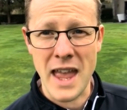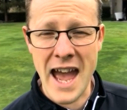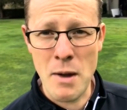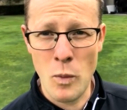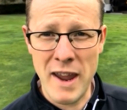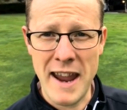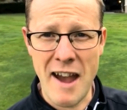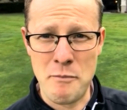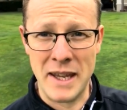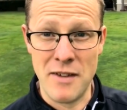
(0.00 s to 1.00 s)
and we
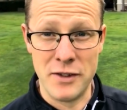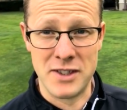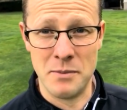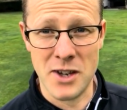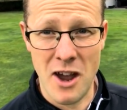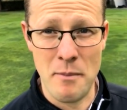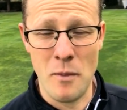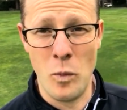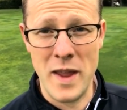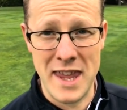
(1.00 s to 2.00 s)
have been given some time
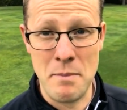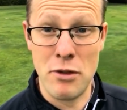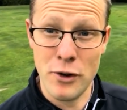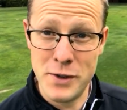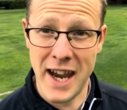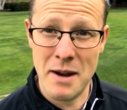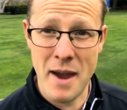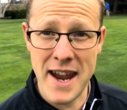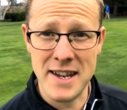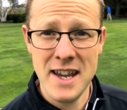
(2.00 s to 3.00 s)
with him through
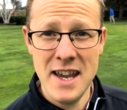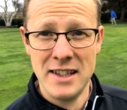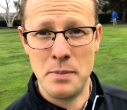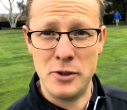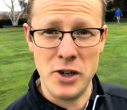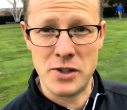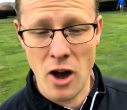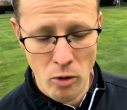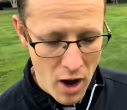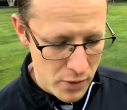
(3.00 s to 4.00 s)
TaylorMade to produce
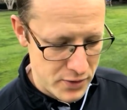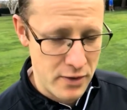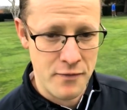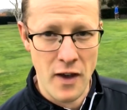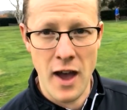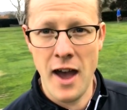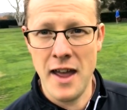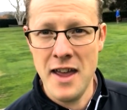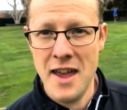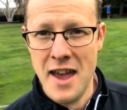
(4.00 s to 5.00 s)
a whole host of
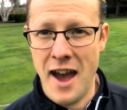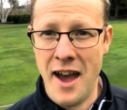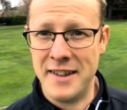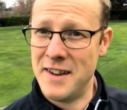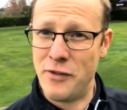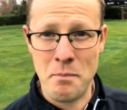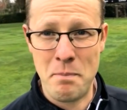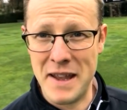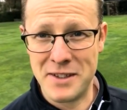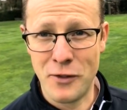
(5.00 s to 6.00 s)
uh, uh,
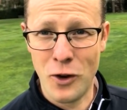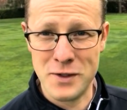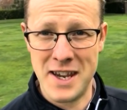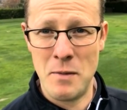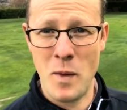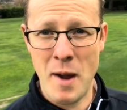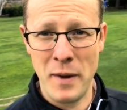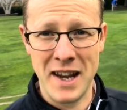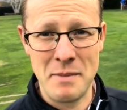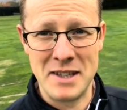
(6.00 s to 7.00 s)
different bits of content where
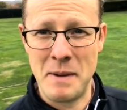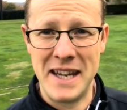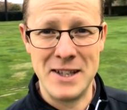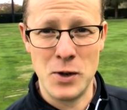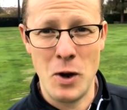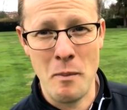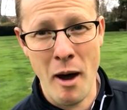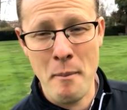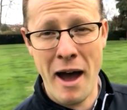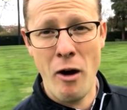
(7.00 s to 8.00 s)
we're going to be speaking to him
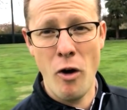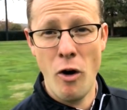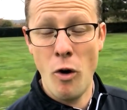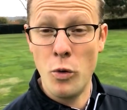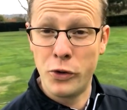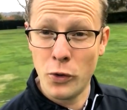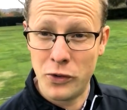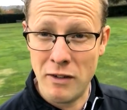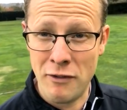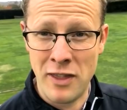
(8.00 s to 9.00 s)
about all
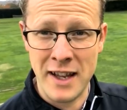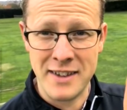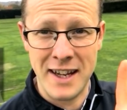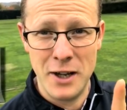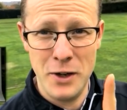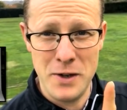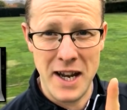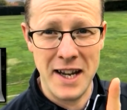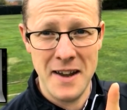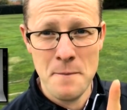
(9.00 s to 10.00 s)
sorts of different things,
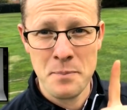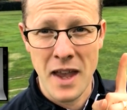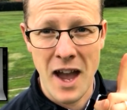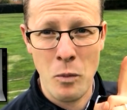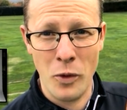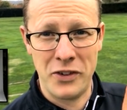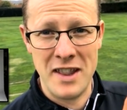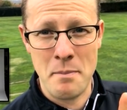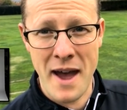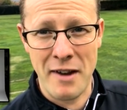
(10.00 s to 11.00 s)
including a what's
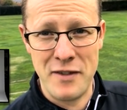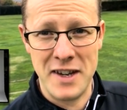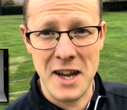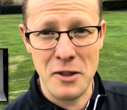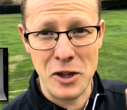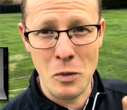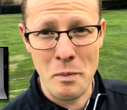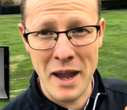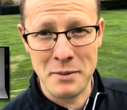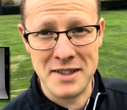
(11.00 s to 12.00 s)
in the bag video that you'll
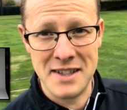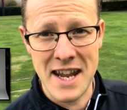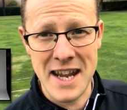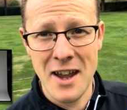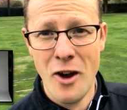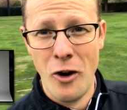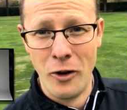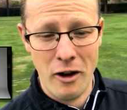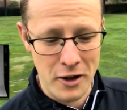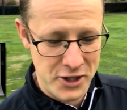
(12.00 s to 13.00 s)
be able to see
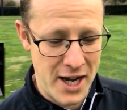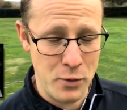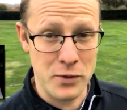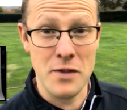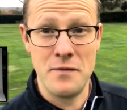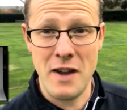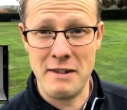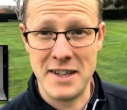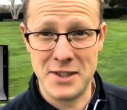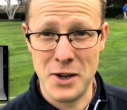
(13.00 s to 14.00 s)
on our channels
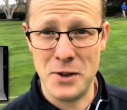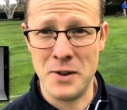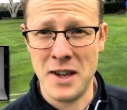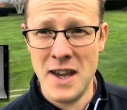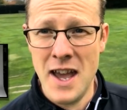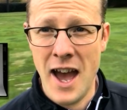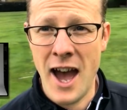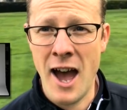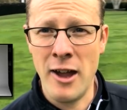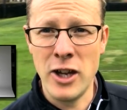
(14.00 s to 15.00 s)
very soon.
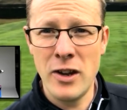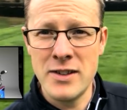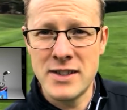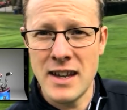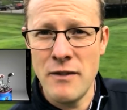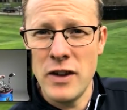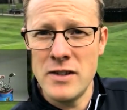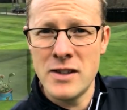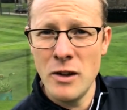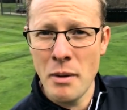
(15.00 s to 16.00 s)
Uh, you can, if
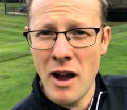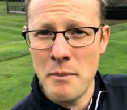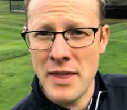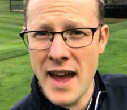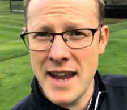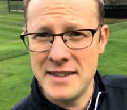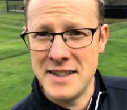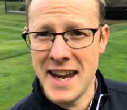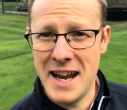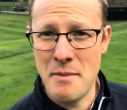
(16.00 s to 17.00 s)
you look behind me, that is
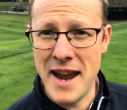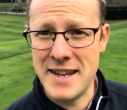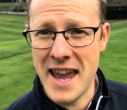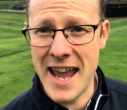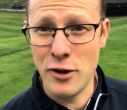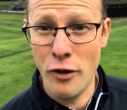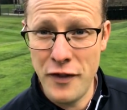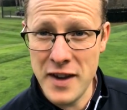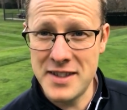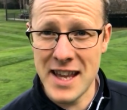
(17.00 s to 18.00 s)
the TaylorMade head
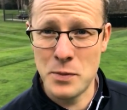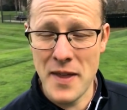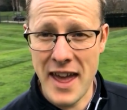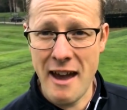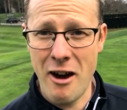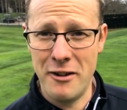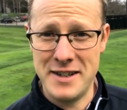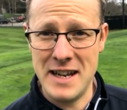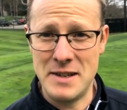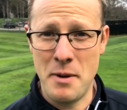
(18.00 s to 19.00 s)
office. That's where their
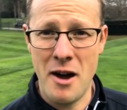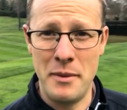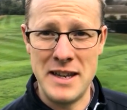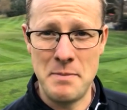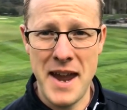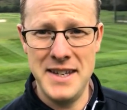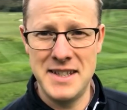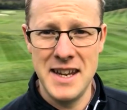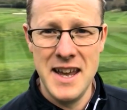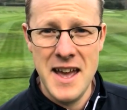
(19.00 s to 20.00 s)
R&D department is based.